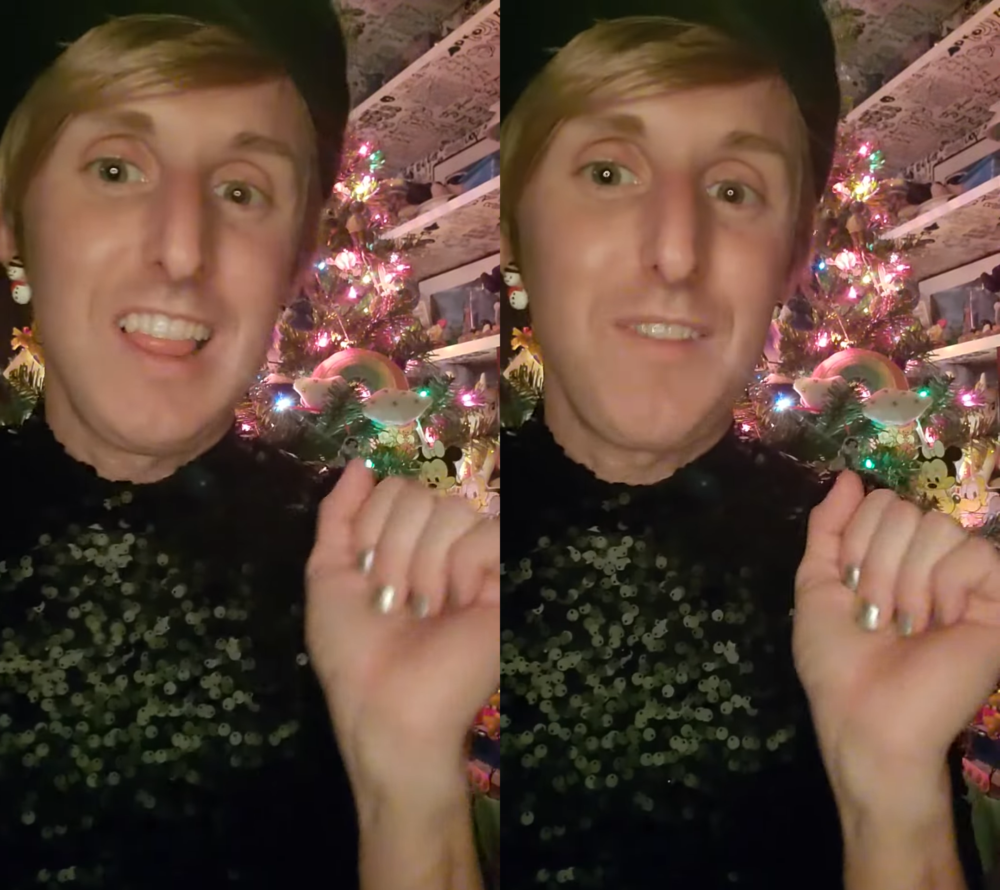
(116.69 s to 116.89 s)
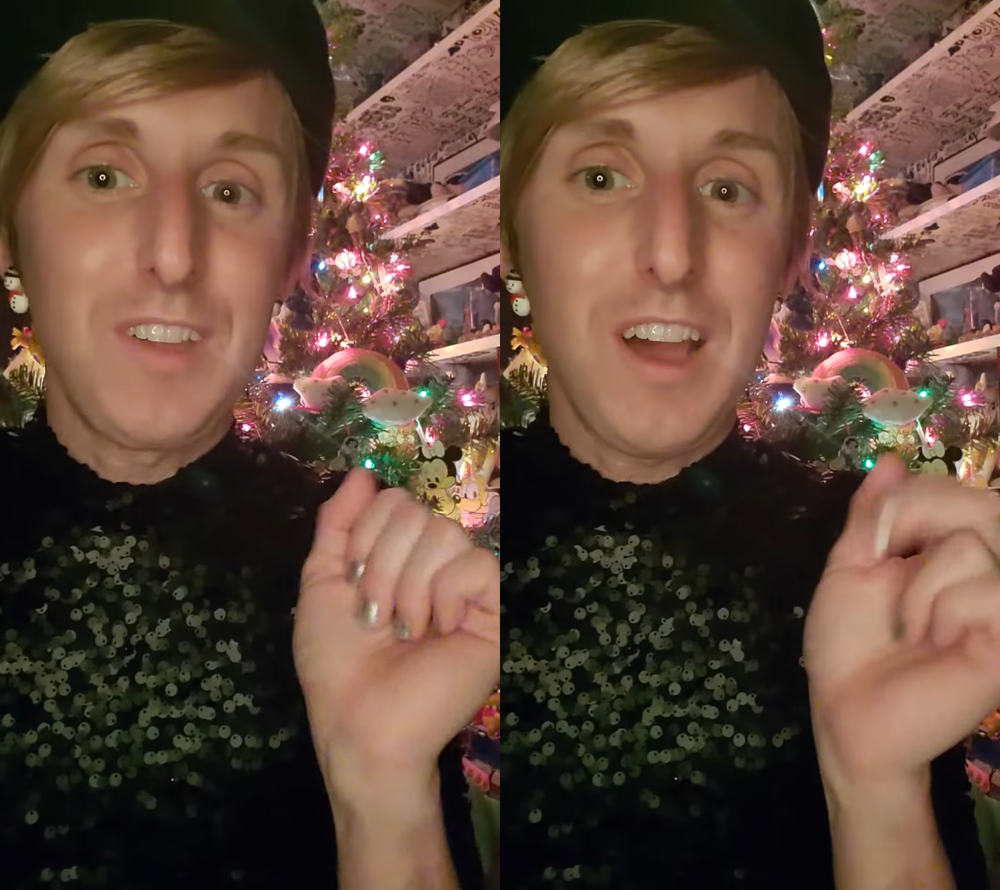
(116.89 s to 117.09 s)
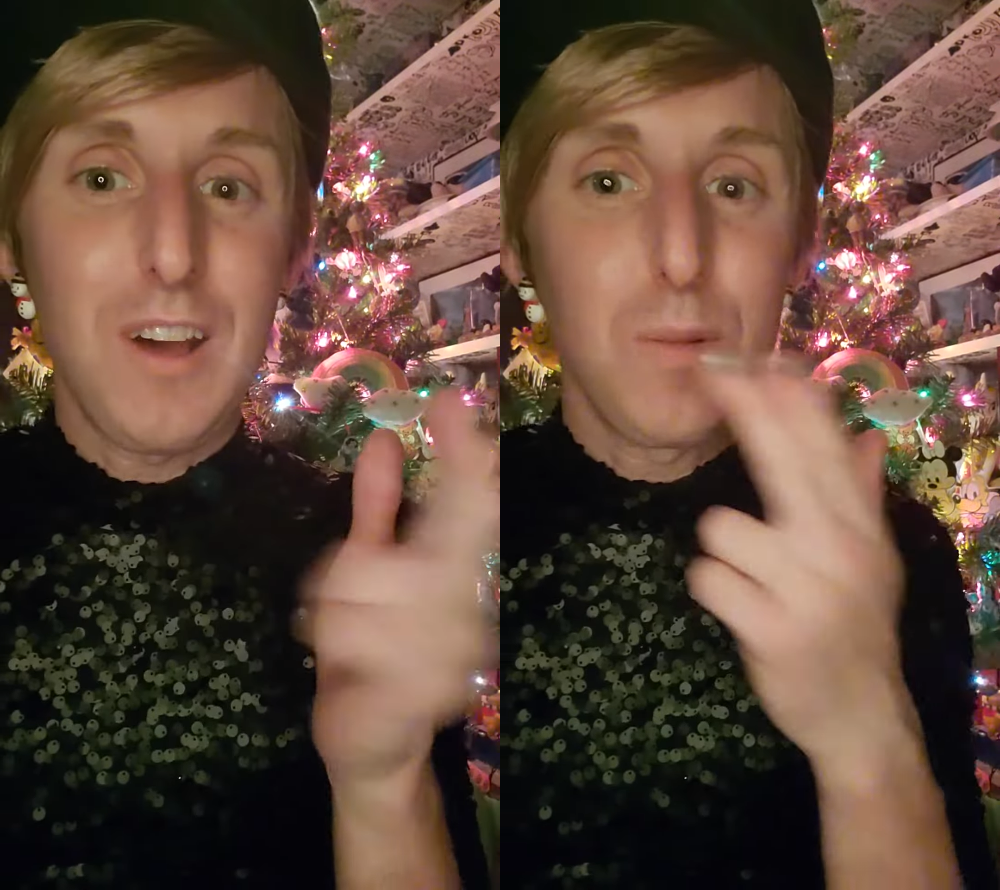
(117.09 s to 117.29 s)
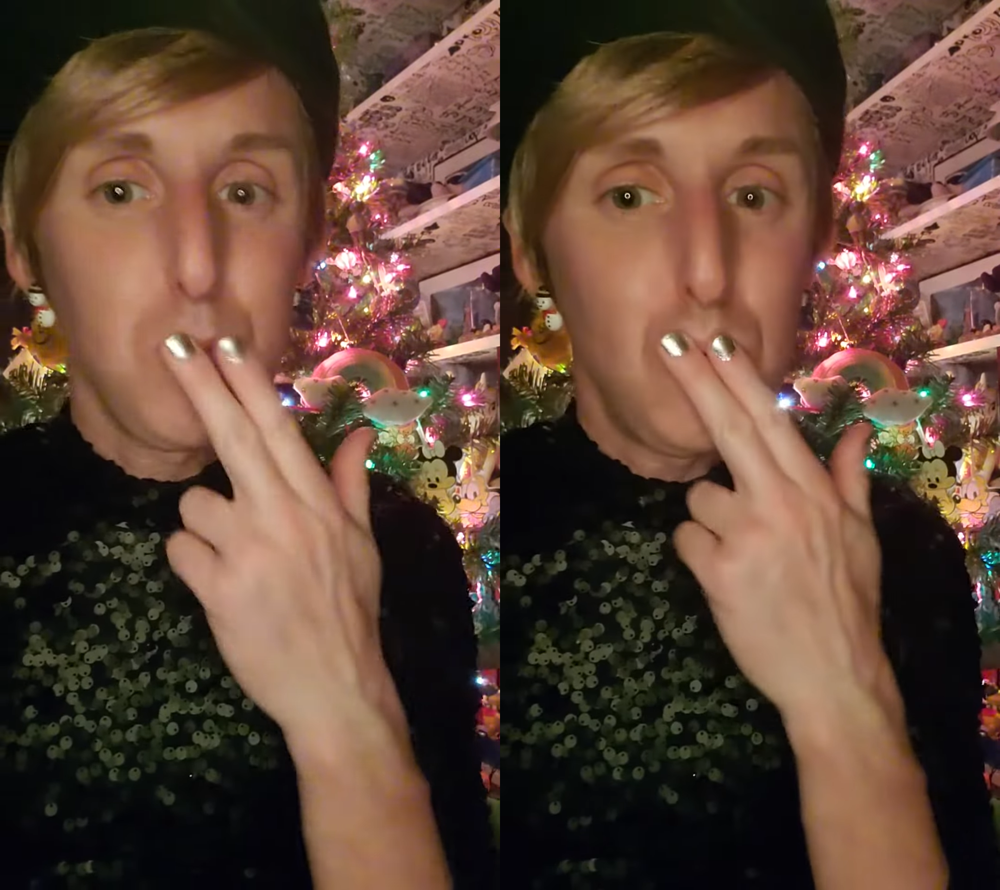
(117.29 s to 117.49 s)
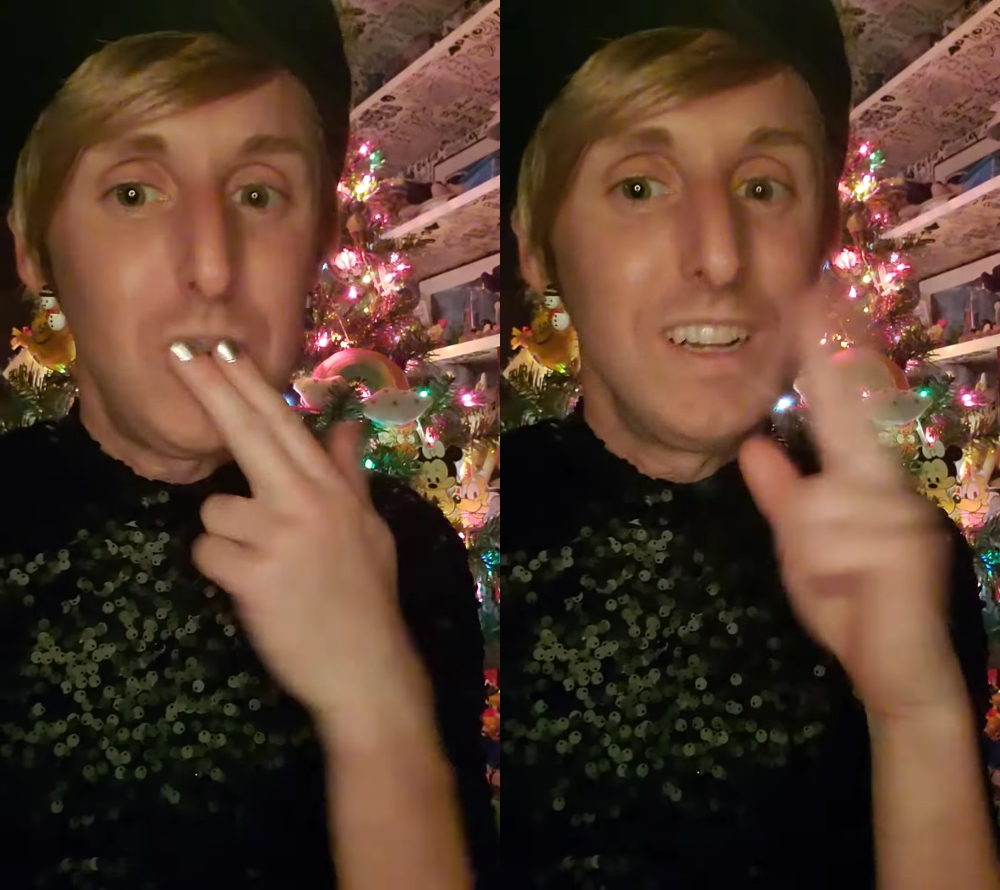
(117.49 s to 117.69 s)
Love y'all.
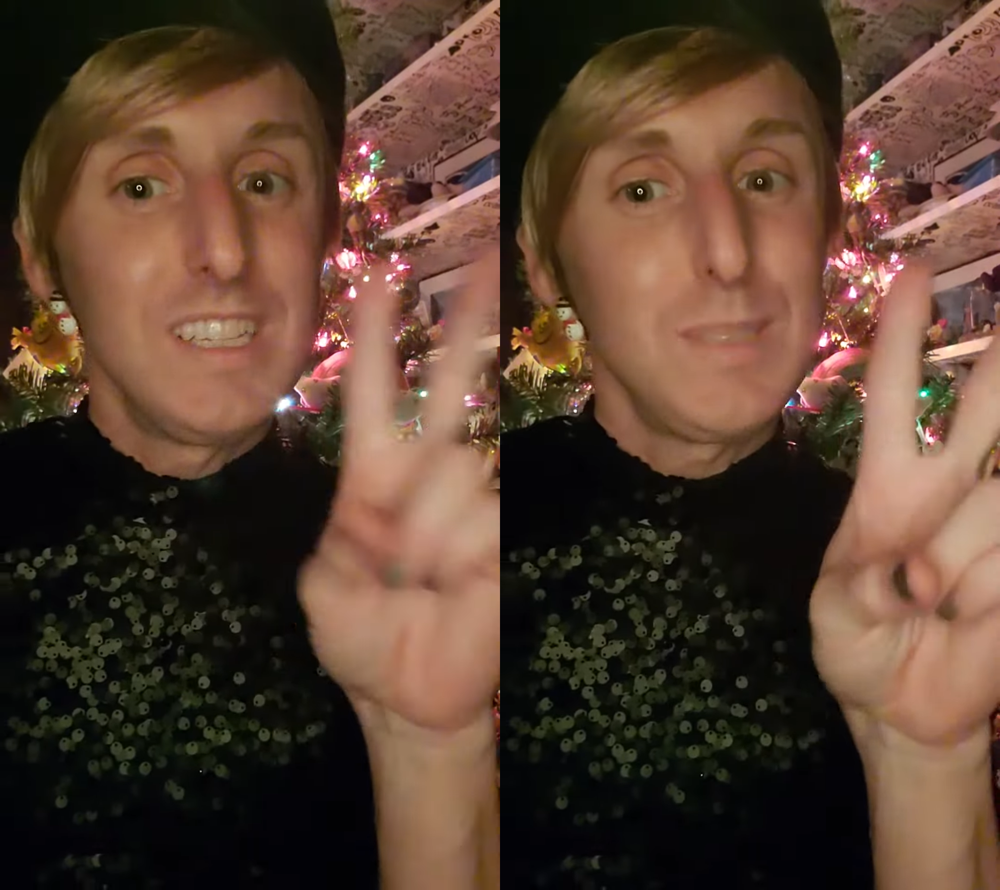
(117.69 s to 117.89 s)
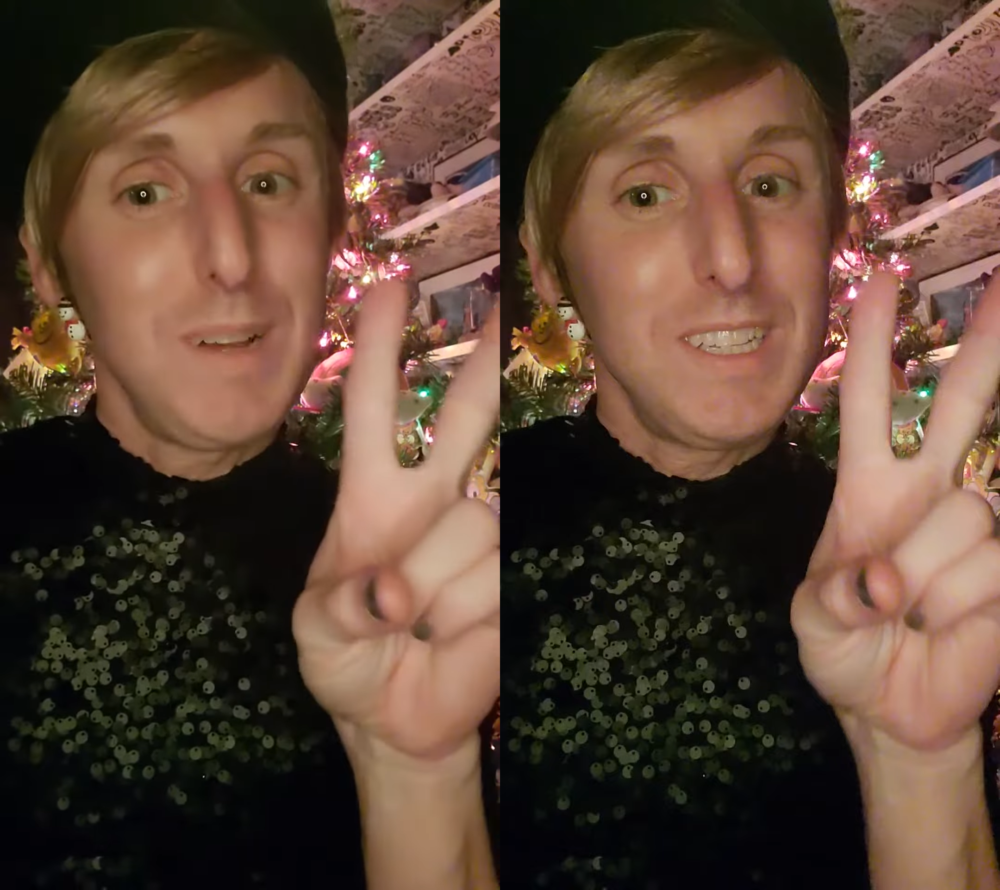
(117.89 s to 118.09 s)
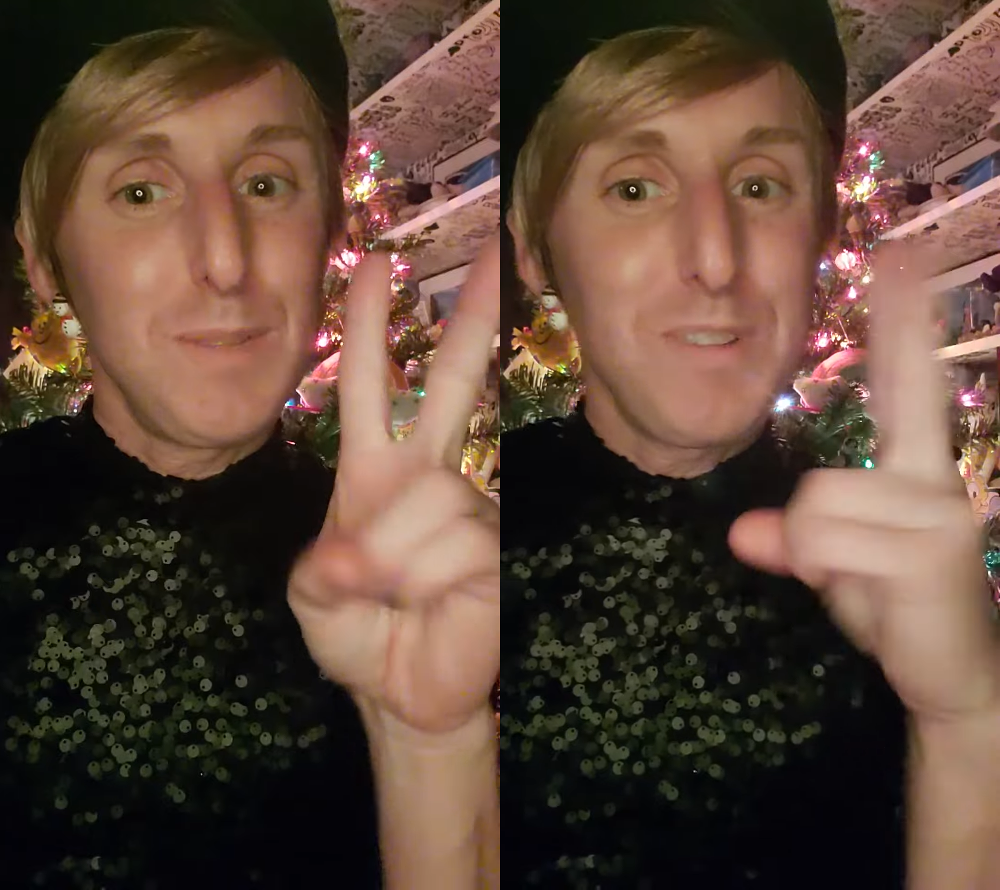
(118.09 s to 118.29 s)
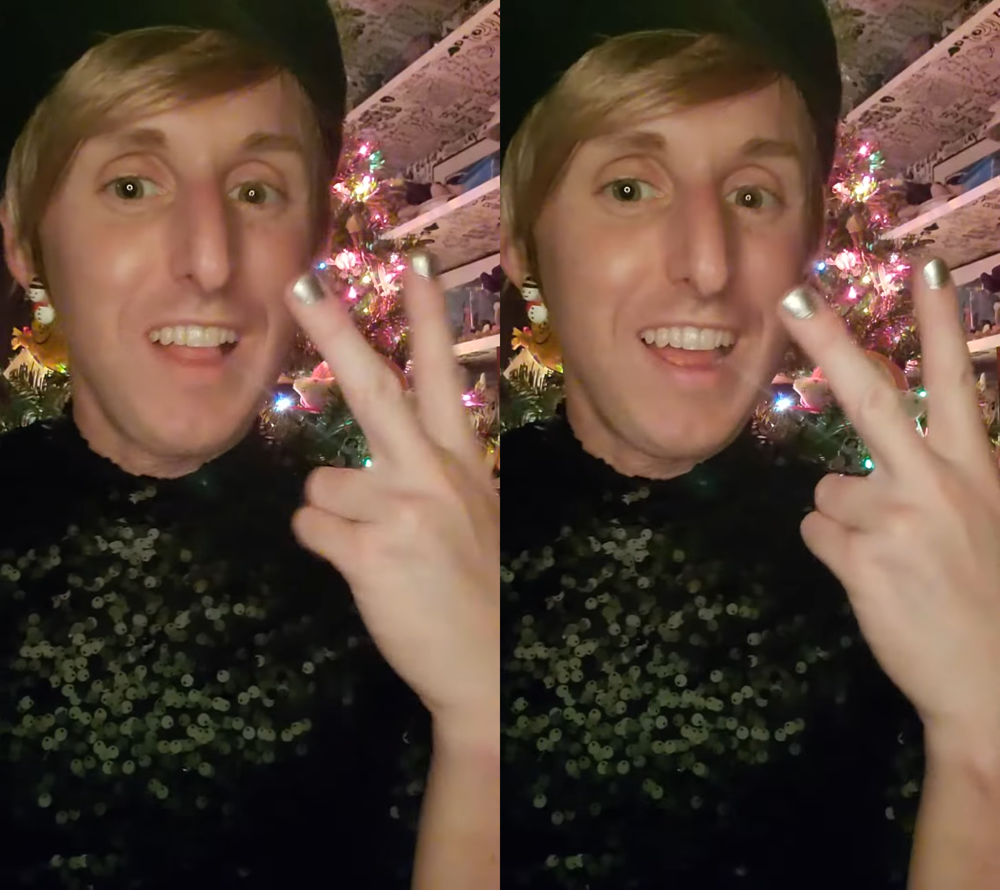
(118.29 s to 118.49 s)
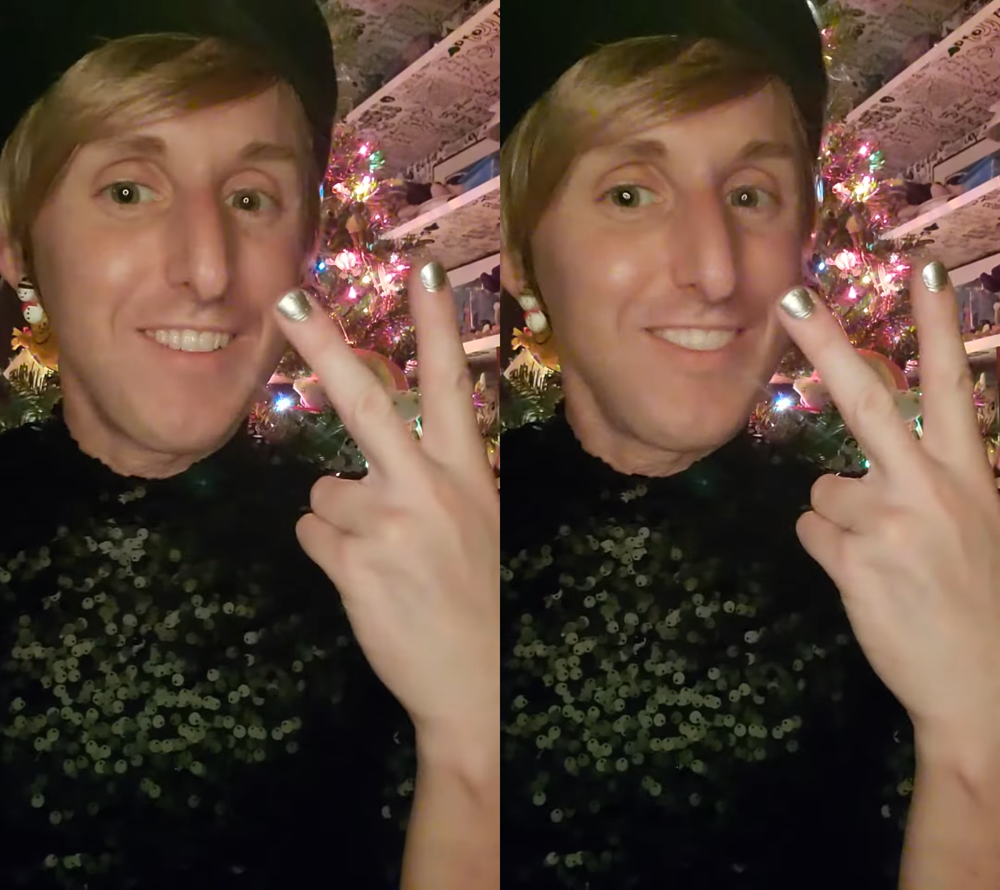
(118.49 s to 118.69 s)
Spice up your
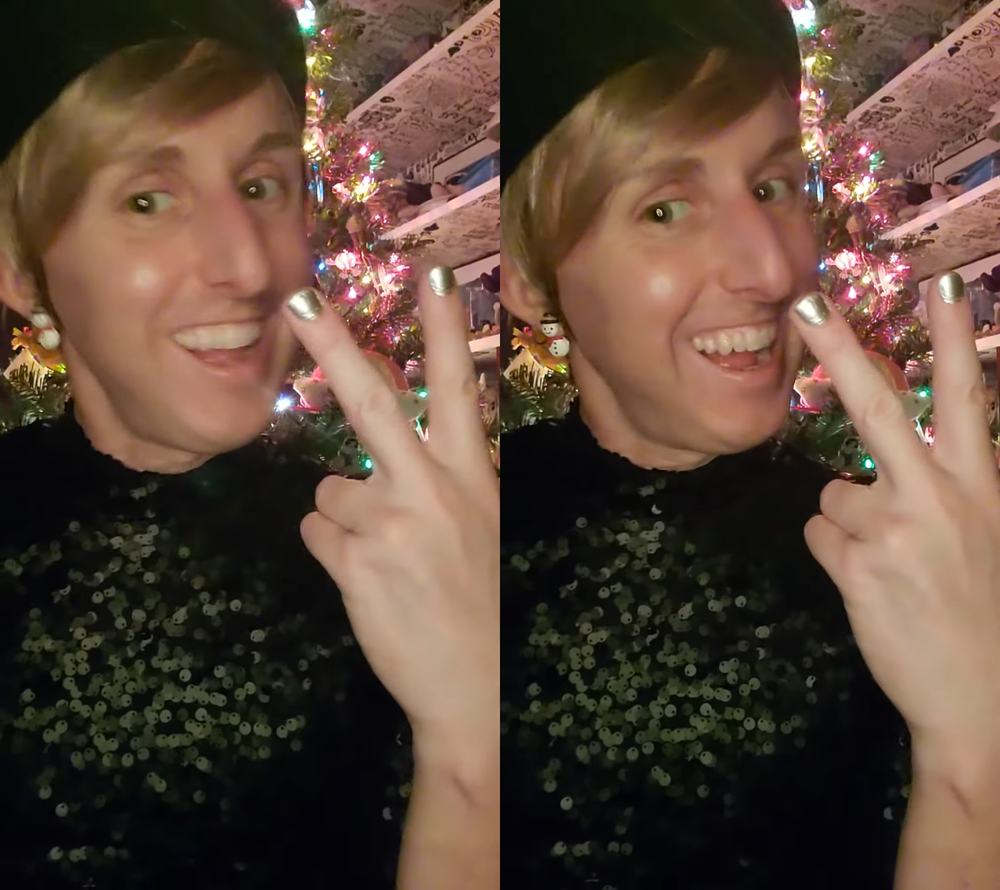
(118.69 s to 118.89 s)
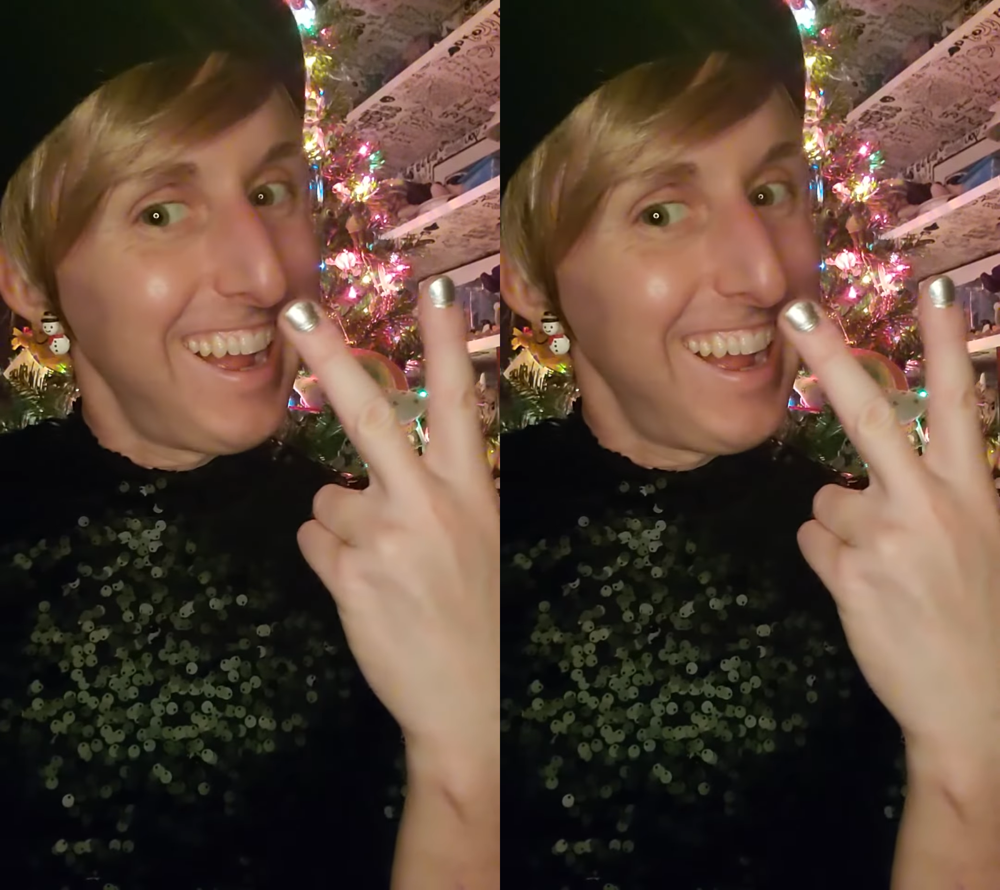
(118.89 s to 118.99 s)
life.